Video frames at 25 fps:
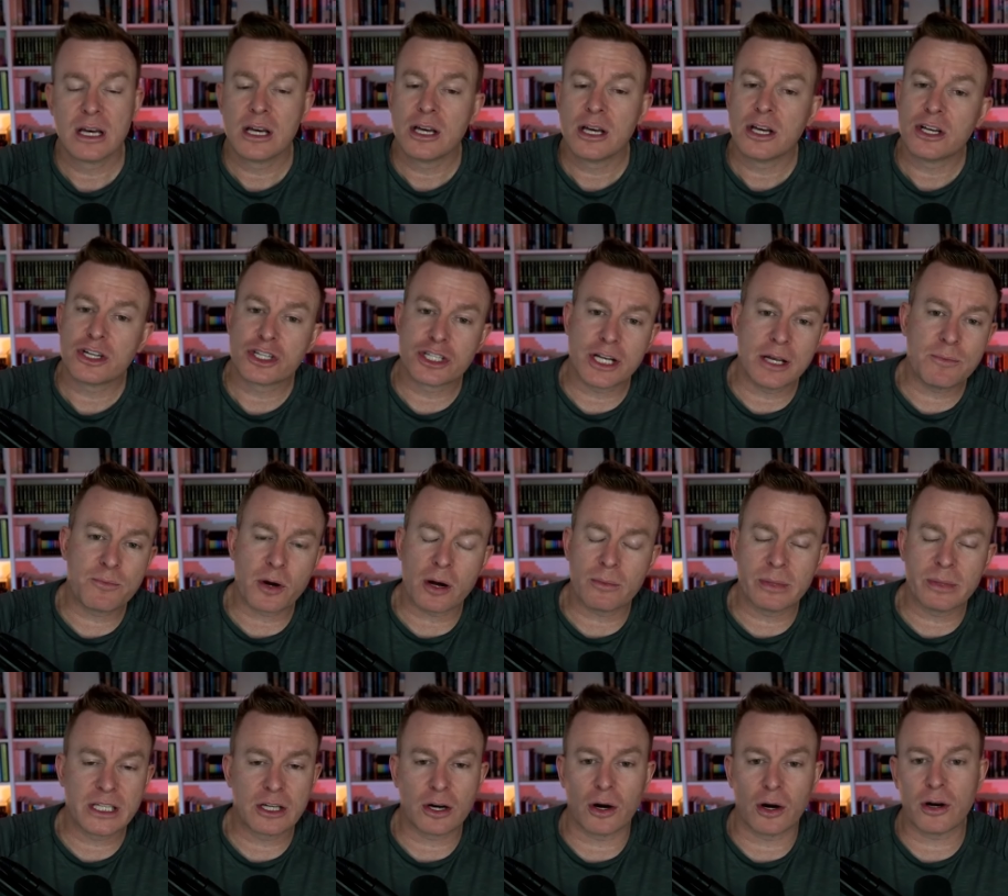She
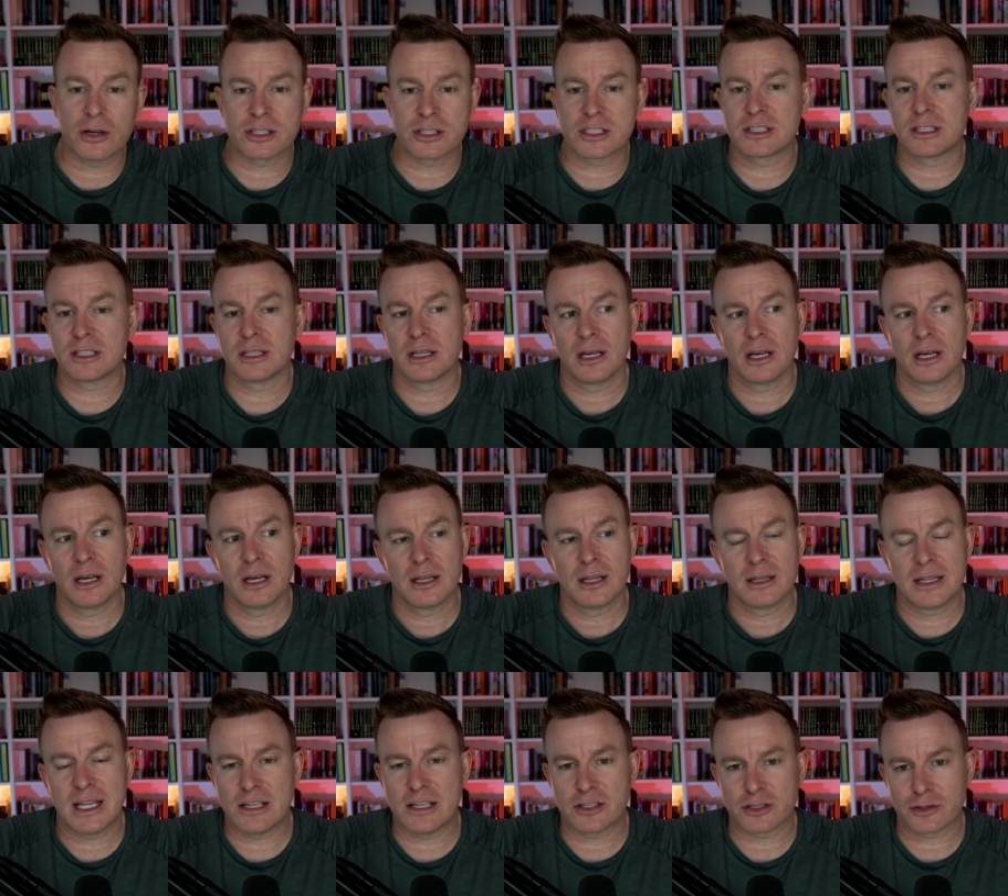probably cost
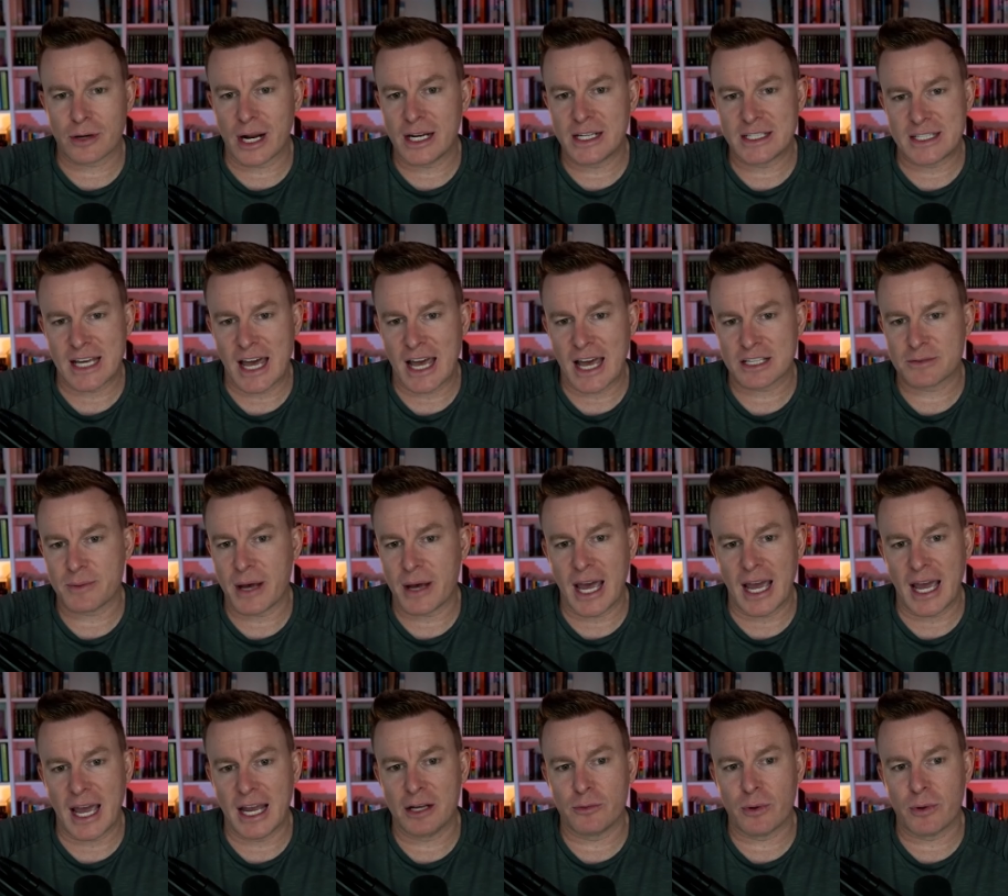the Australian taxpayer
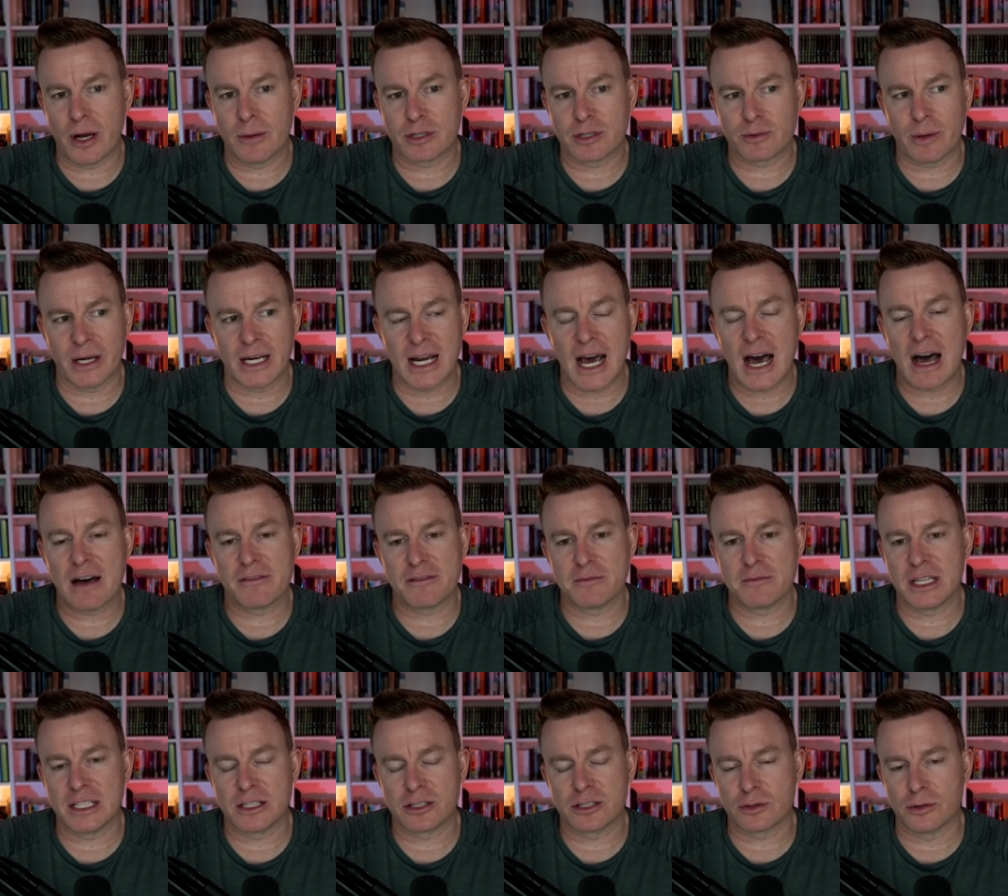anywhere between
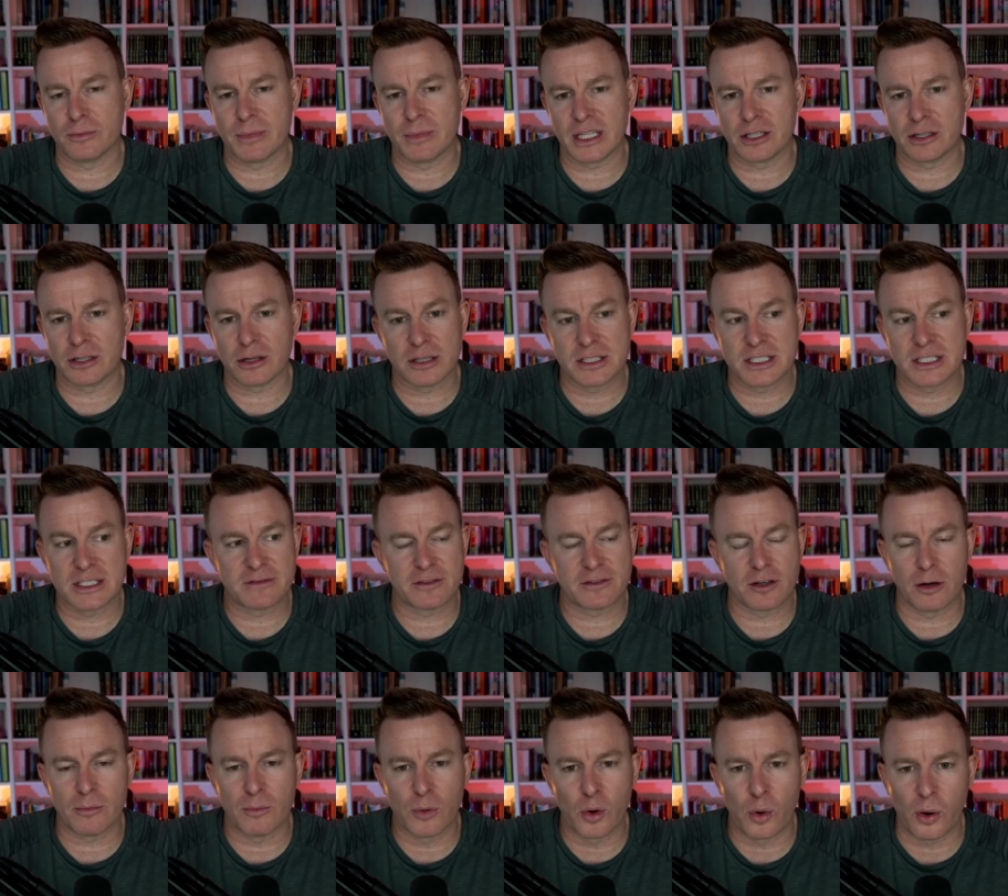$500,000 to $1 million, if
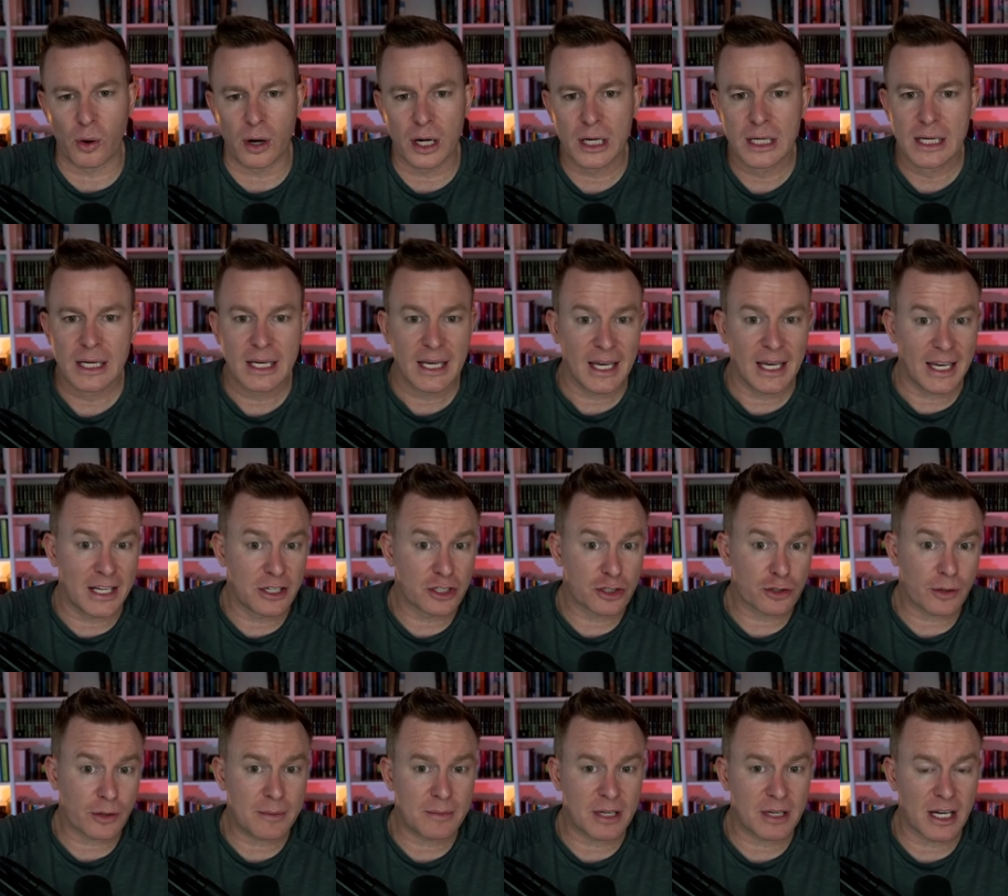not more, in
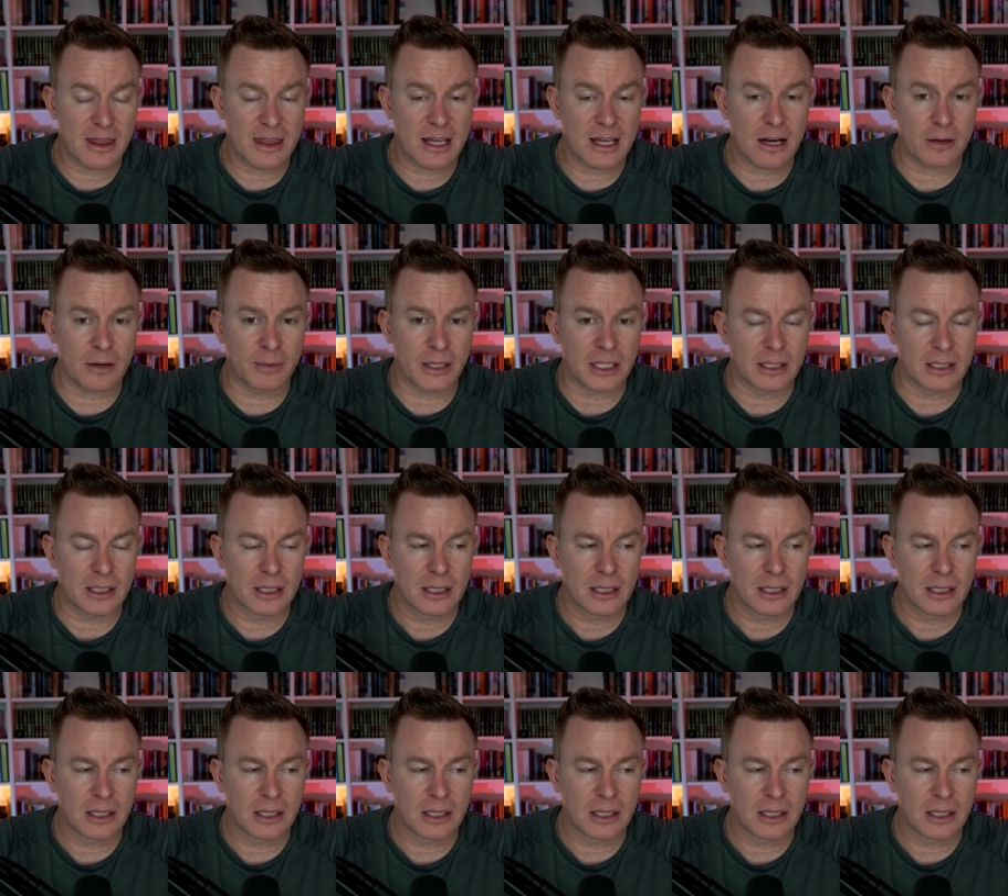treatment and therapy.